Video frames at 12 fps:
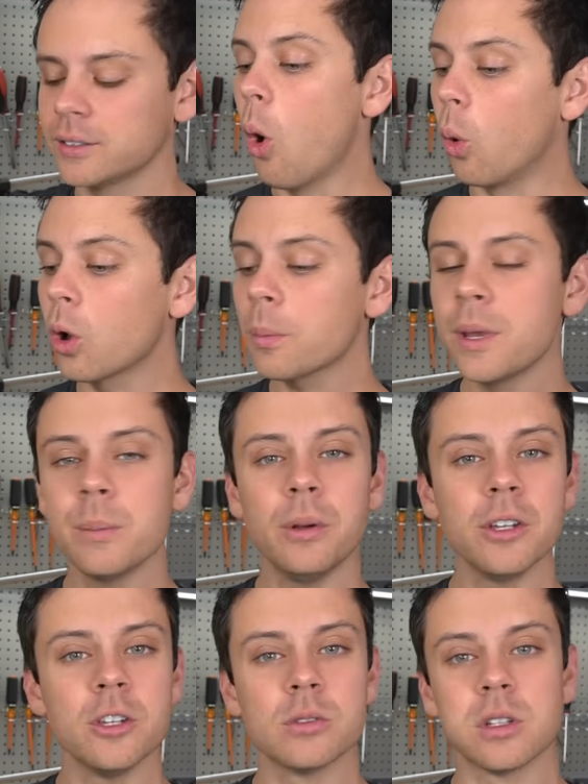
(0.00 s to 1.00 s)
Or
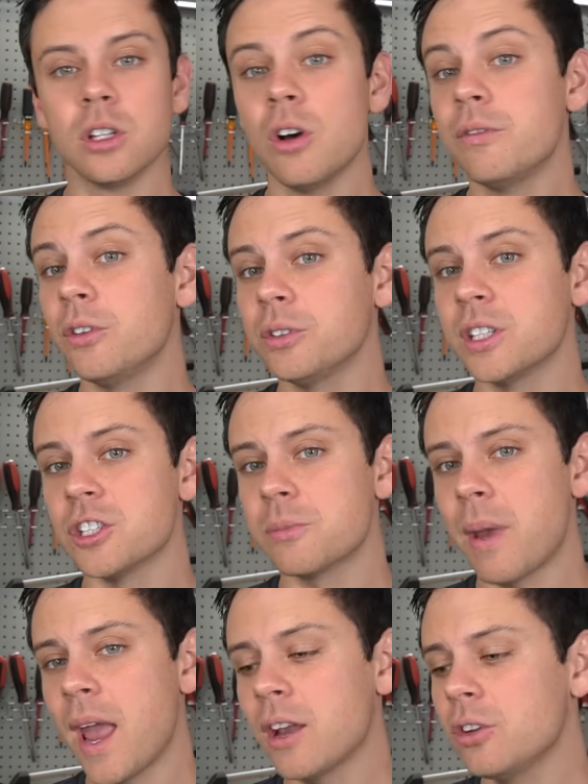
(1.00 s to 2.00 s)
people use low voltage
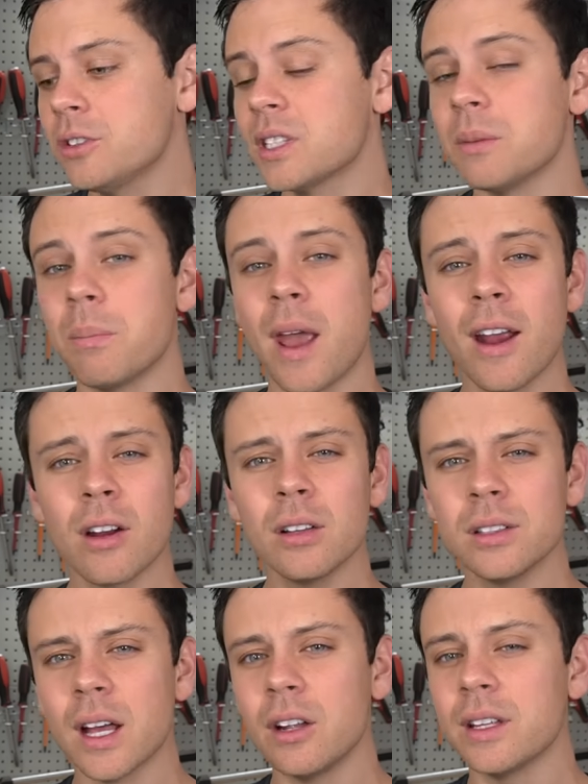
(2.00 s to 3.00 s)
panels in
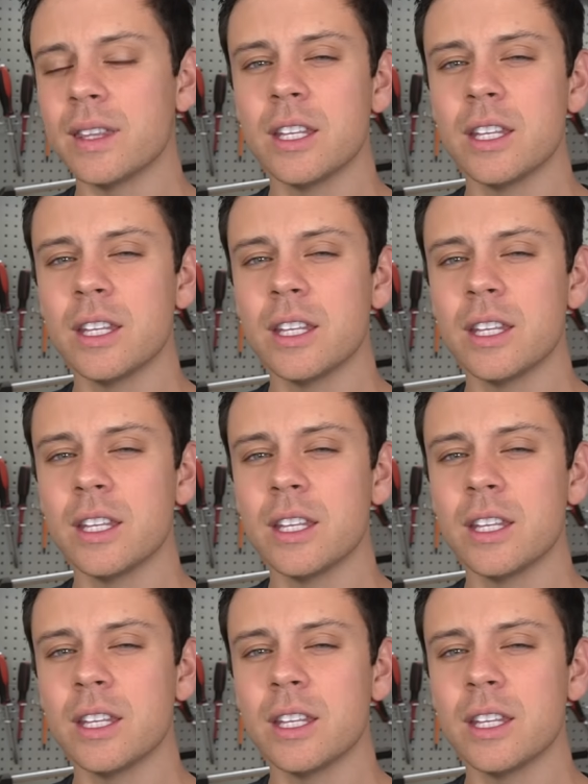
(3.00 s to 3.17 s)
parallel and